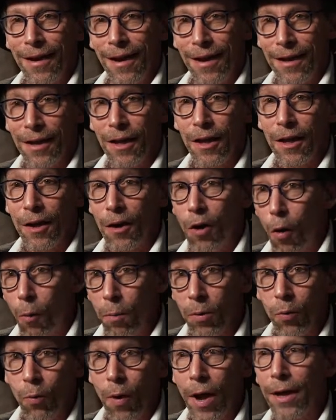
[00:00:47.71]
in an
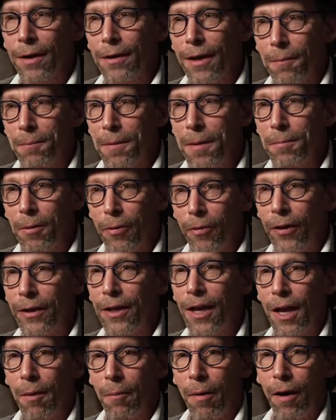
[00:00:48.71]
open way and get people
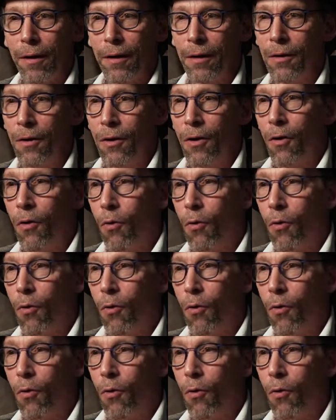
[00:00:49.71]
thinking about it.